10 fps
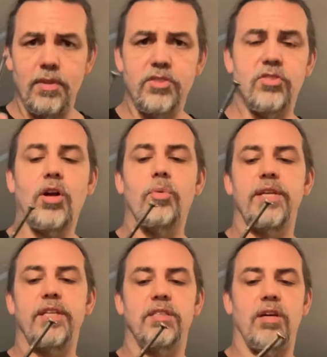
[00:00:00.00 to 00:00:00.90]
this is all we
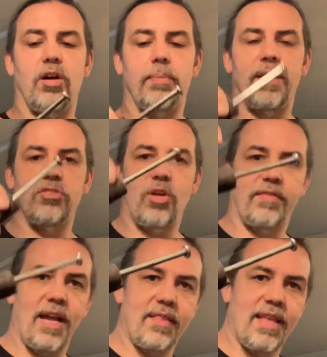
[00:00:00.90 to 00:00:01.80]
need to talk about. So I've
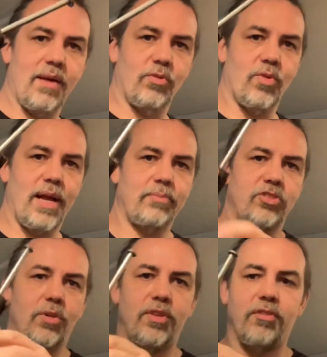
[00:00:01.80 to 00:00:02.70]
got that one wrapped
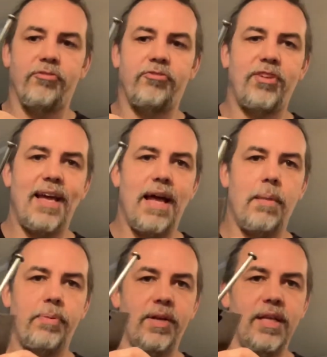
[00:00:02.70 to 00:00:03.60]
so that the
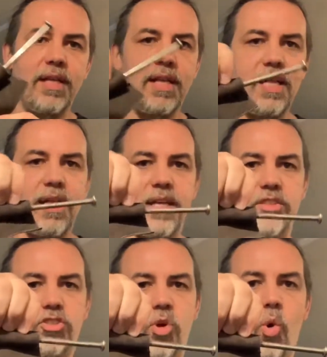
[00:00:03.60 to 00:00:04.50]
flap
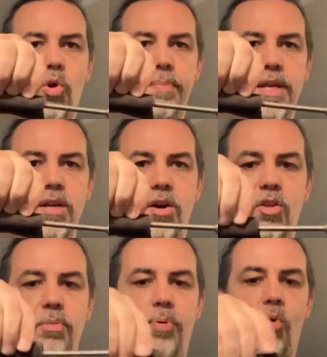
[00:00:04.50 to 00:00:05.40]
is toward me
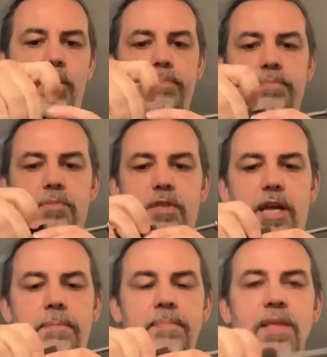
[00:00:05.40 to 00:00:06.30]
on the point,
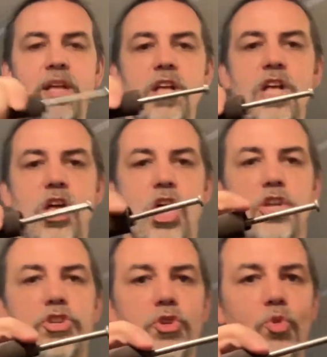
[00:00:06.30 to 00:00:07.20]
okay?
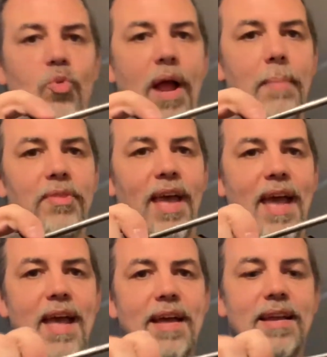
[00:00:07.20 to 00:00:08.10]
To wrap the
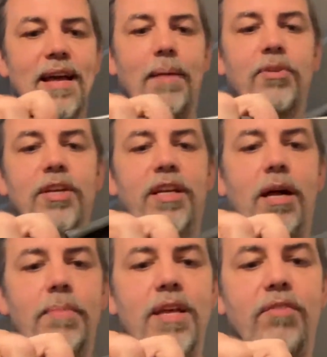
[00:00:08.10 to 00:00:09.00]
head, I'm gonna
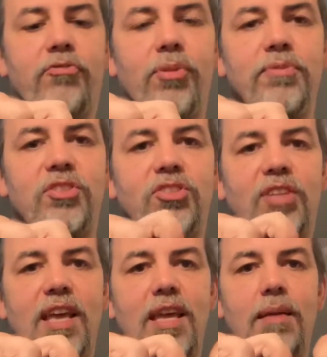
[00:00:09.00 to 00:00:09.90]
come in from the
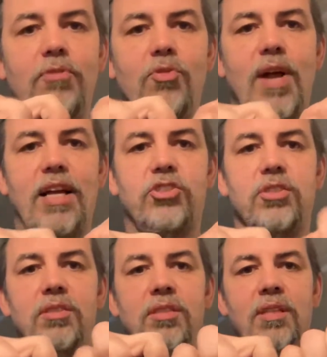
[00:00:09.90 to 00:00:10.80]
same direction